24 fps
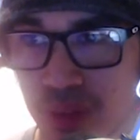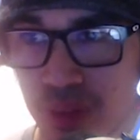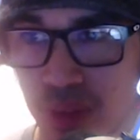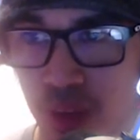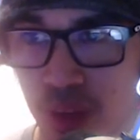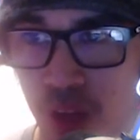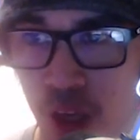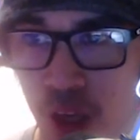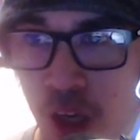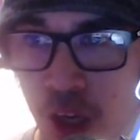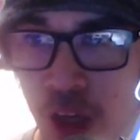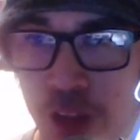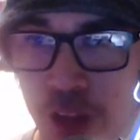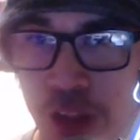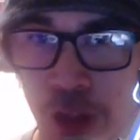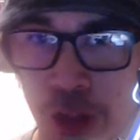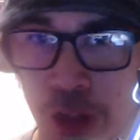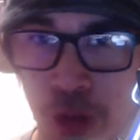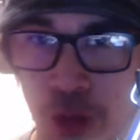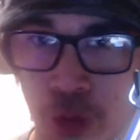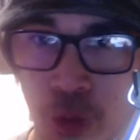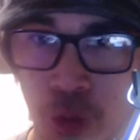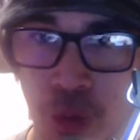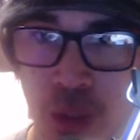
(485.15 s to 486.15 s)

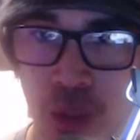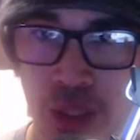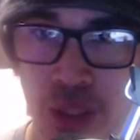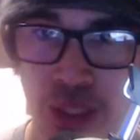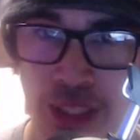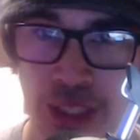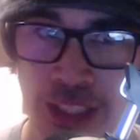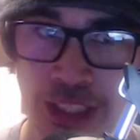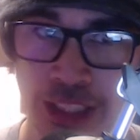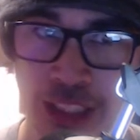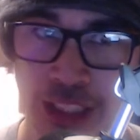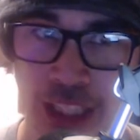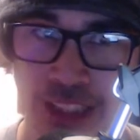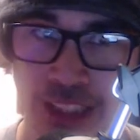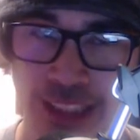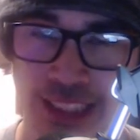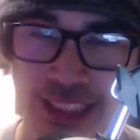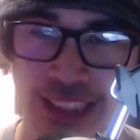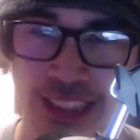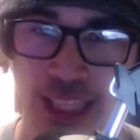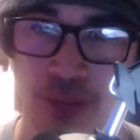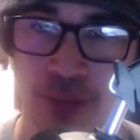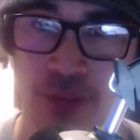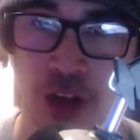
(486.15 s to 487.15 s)
although he does
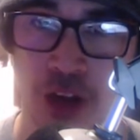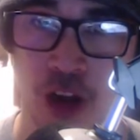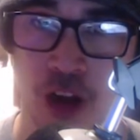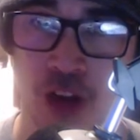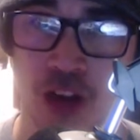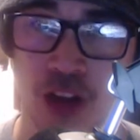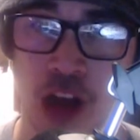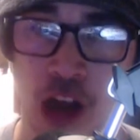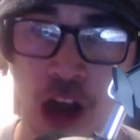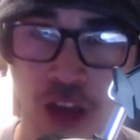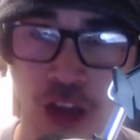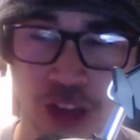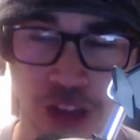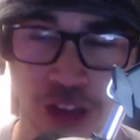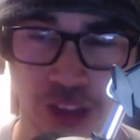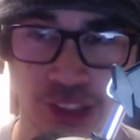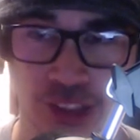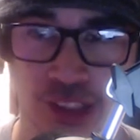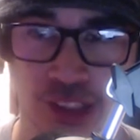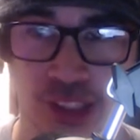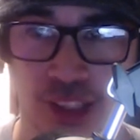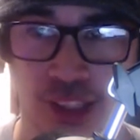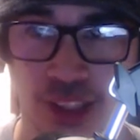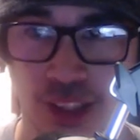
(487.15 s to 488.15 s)
accept all cuddles.
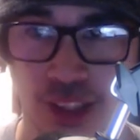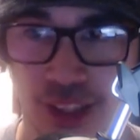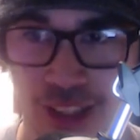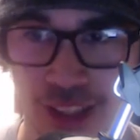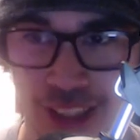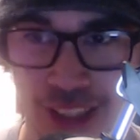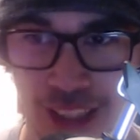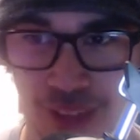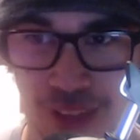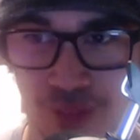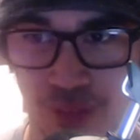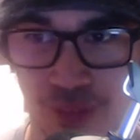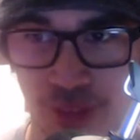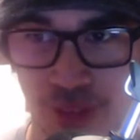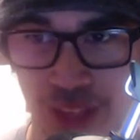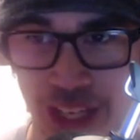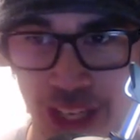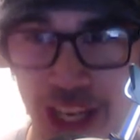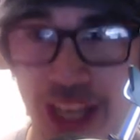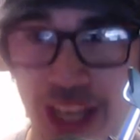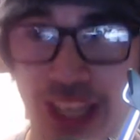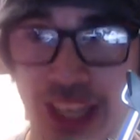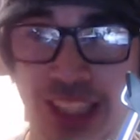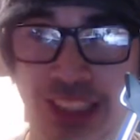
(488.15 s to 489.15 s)

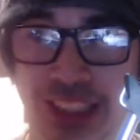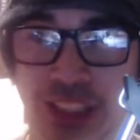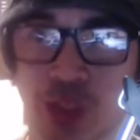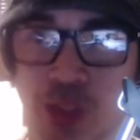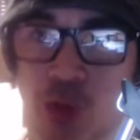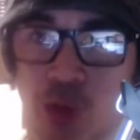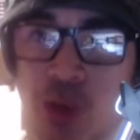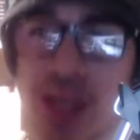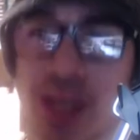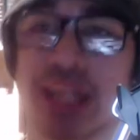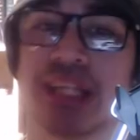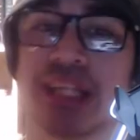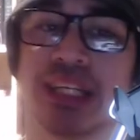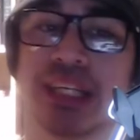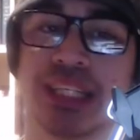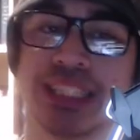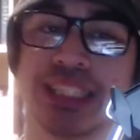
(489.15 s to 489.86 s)
King is great. He's